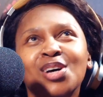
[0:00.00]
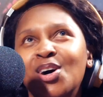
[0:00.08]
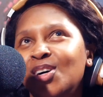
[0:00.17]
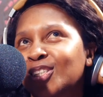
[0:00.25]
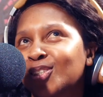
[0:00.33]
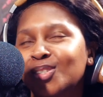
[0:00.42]

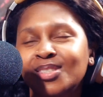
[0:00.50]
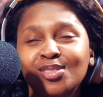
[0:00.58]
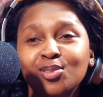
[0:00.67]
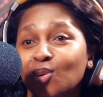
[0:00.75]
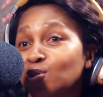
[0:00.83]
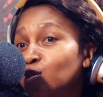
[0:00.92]
hard because,
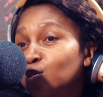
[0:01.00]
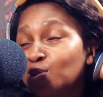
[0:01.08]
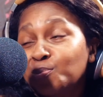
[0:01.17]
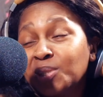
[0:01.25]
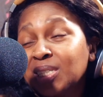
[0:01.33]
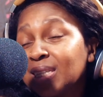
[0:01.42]
you're
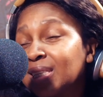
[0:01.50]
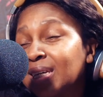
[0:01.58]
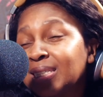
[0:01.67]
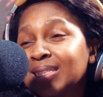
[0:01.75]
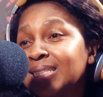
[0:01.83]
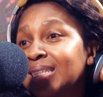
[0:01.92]
human at the
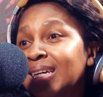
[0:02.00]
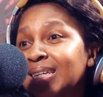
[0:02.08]
end of the day.